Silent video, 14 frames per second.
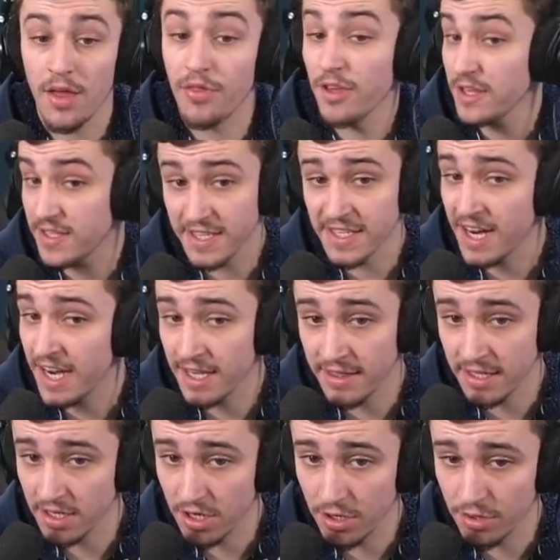This isn't
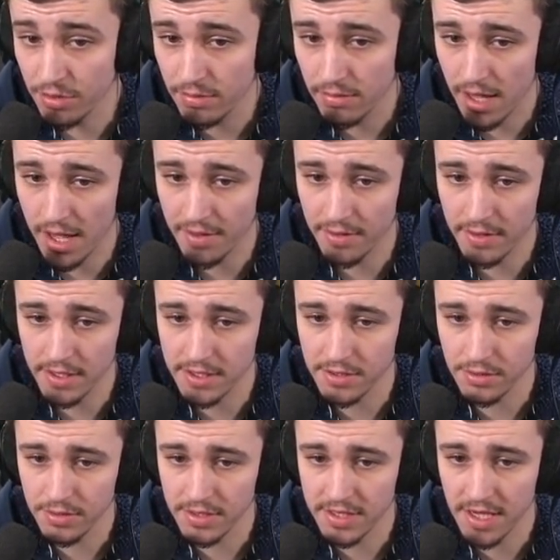anything new either. This is
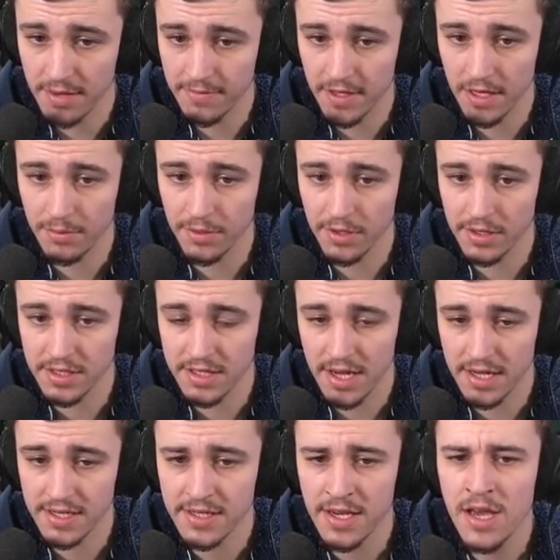all the same thing. We've got this
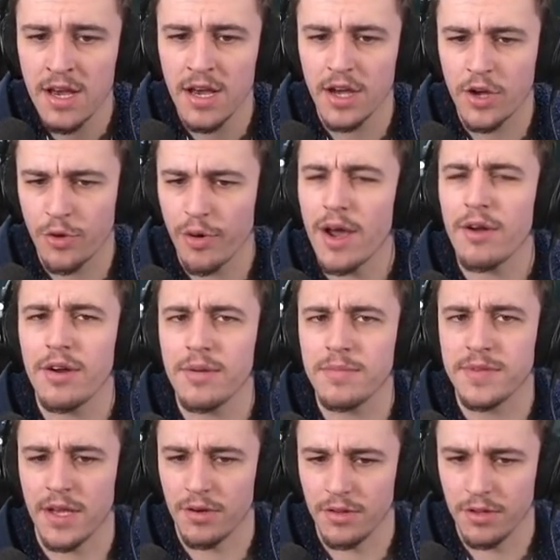nice aquarium
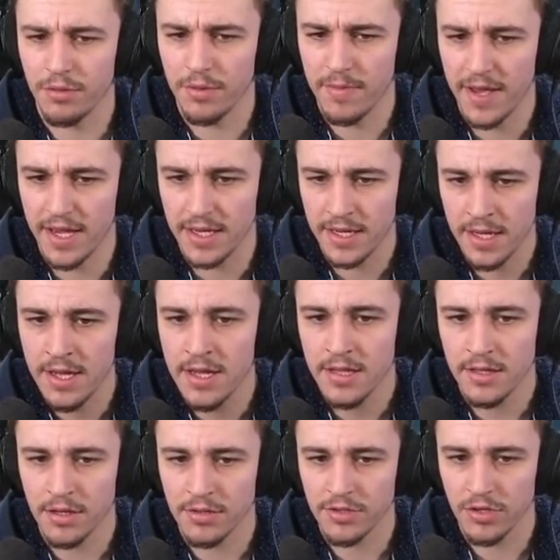tunnel that we made
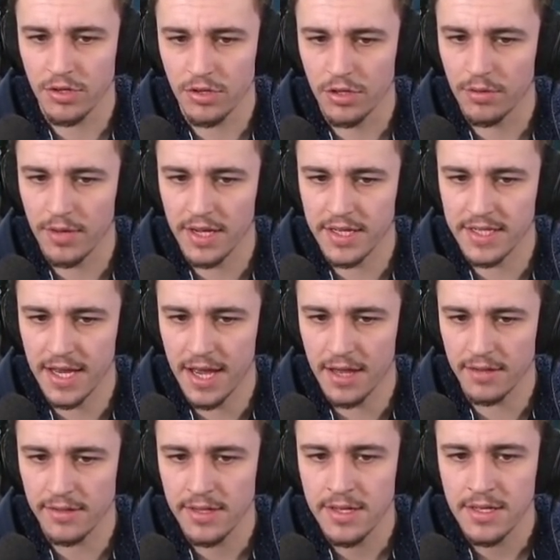that goes all the way
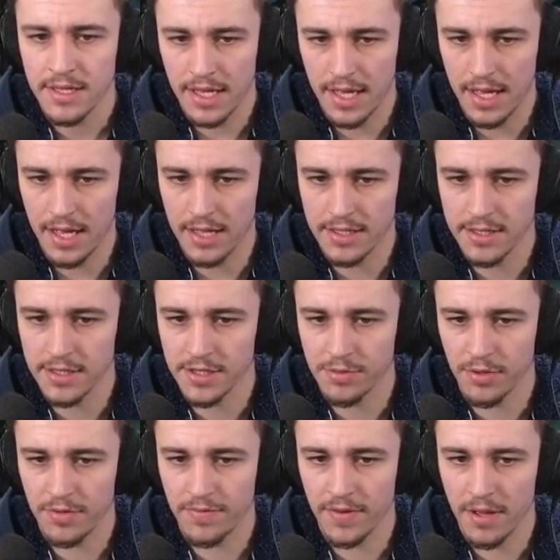down to the
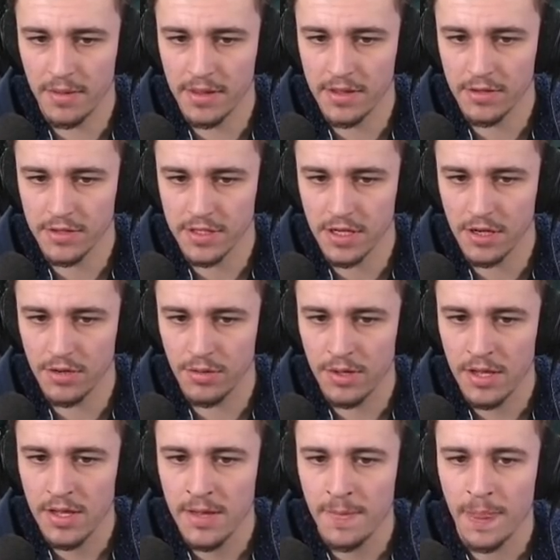squid farm. There's also...
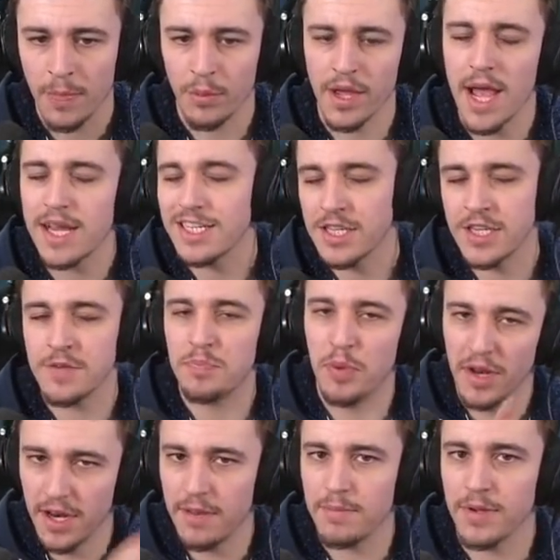We had to
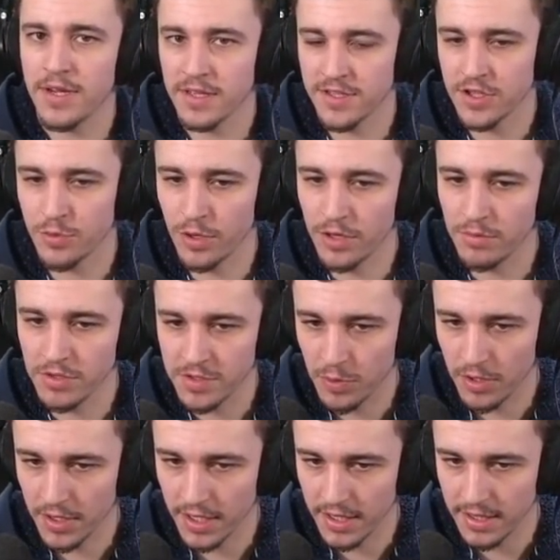split it because squid was
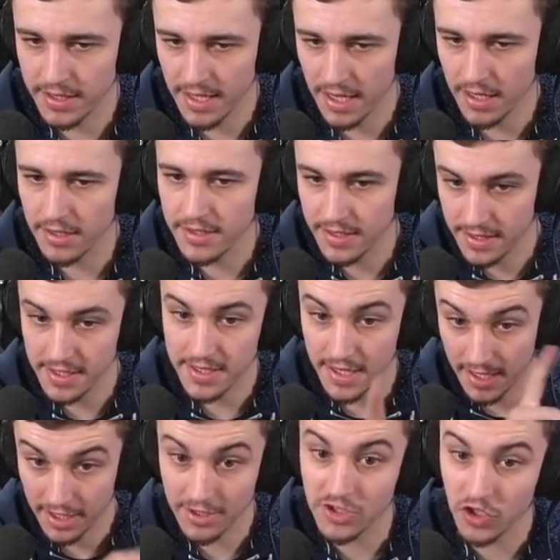spawning in the tunnel to this,
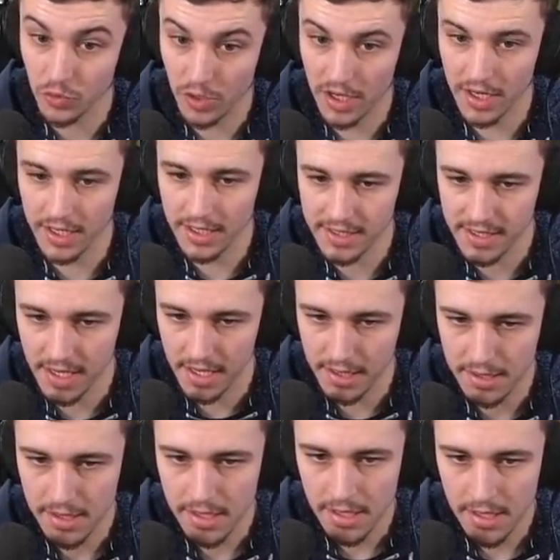like, swirly
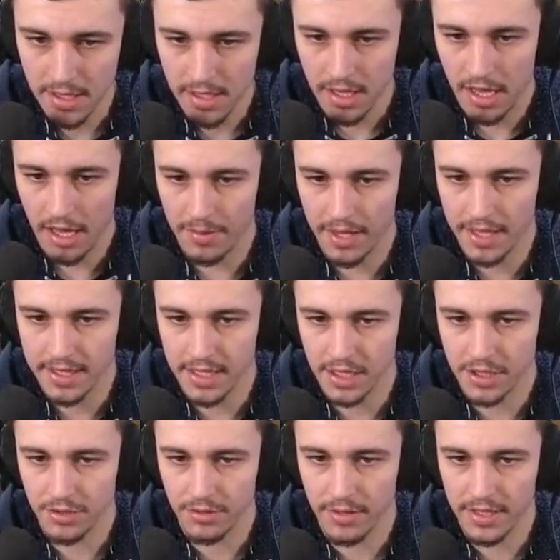design. But that
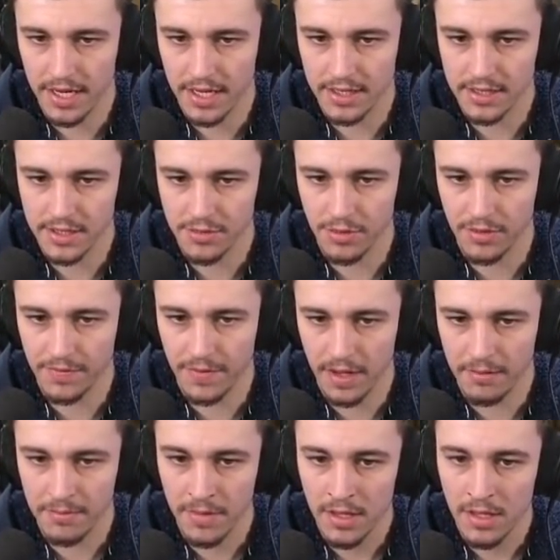takes you all the way down to the squid
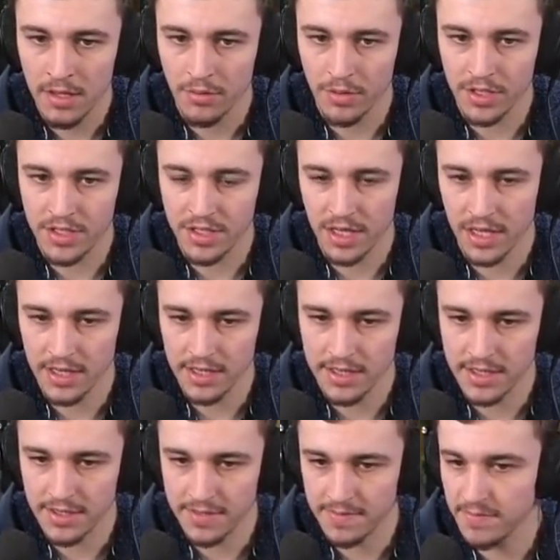farm, which this
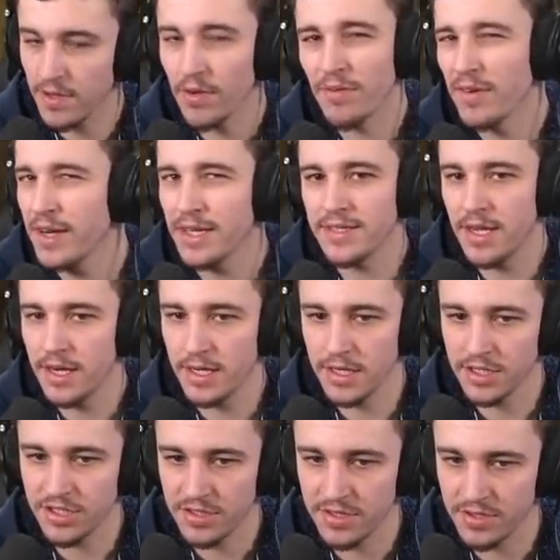is not very exciting.
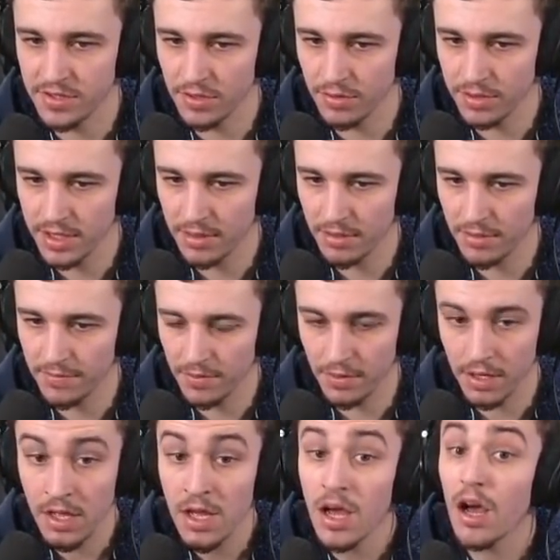It's just the storage area for
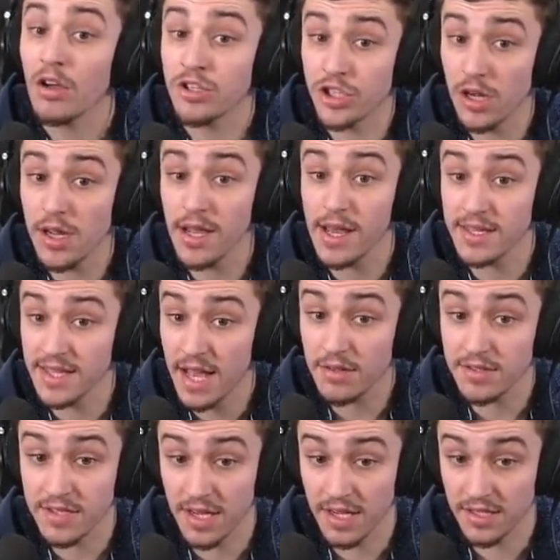it. I'll show you guys
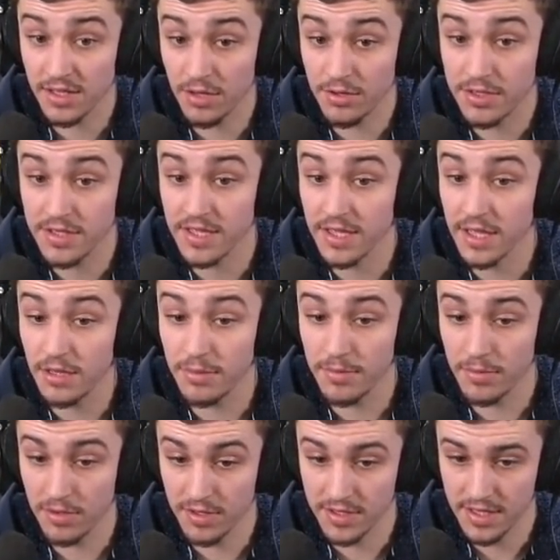outside, though, which is a little bit
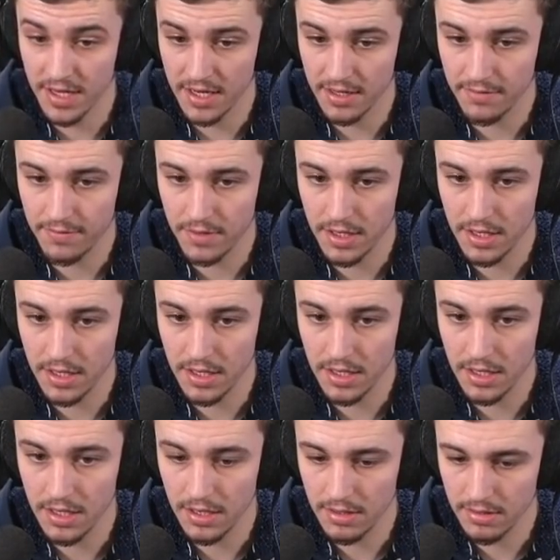more exciting. If
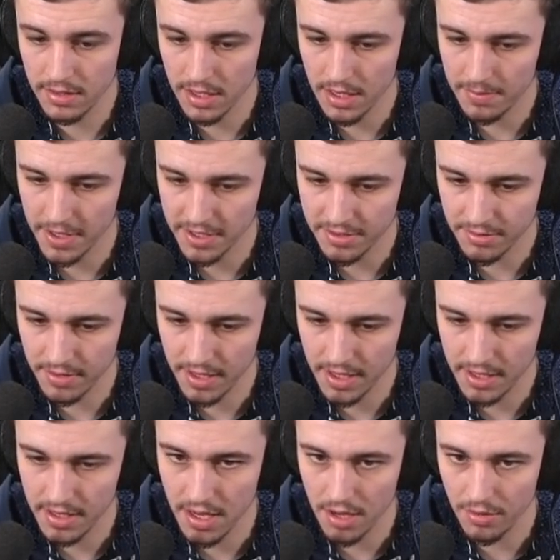we... Can I bust through here?
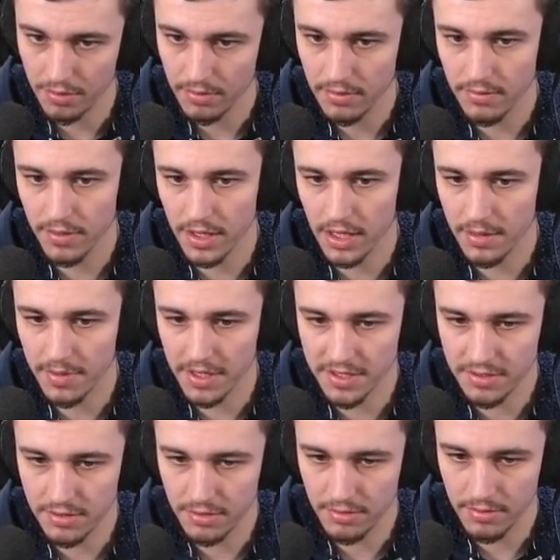No. Where can I bust
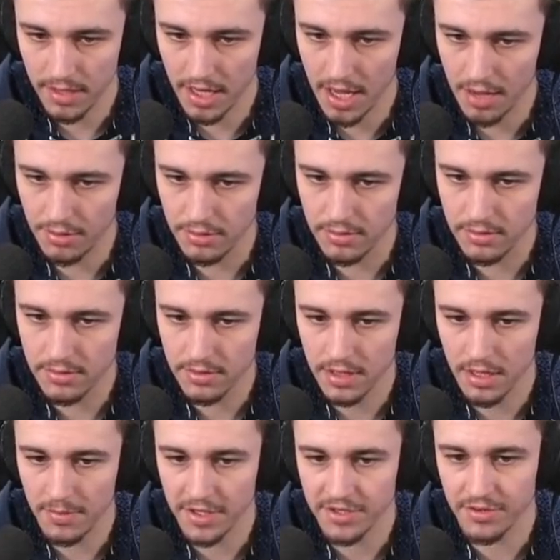through? Hello? Can
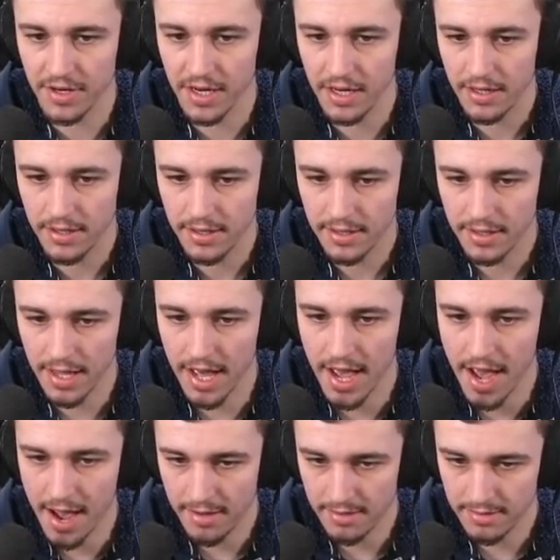I bust through here?
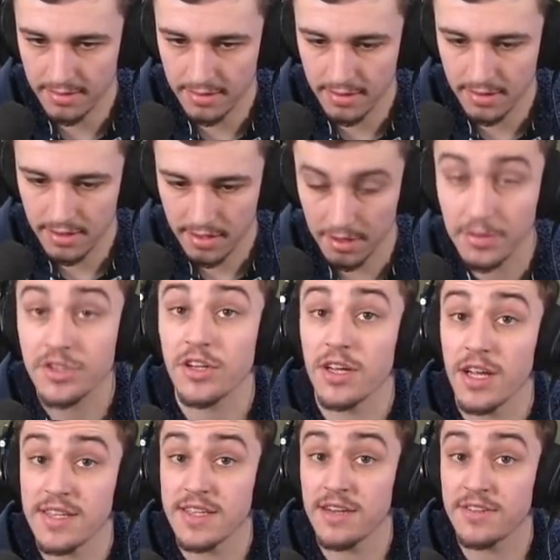Aha! Let me show you
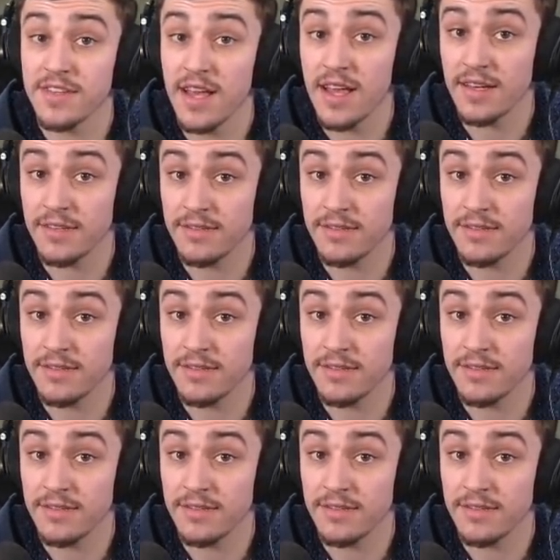guys outside.